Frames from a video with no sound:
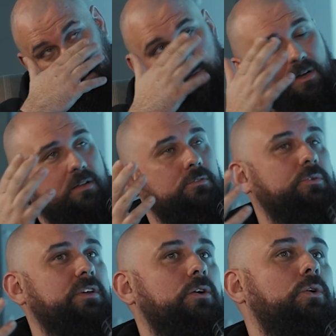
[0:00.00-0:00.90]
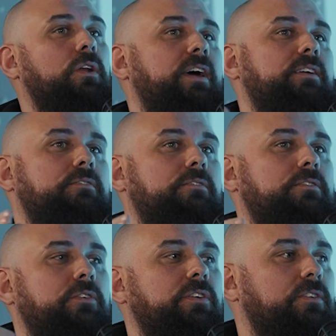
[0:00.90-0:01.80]
in the middle of doing it, a whole legacy
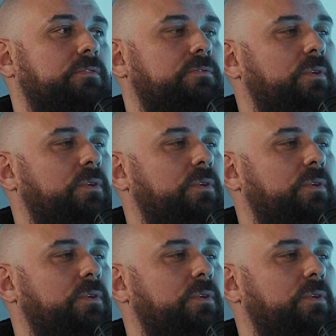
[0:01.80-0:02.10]
series of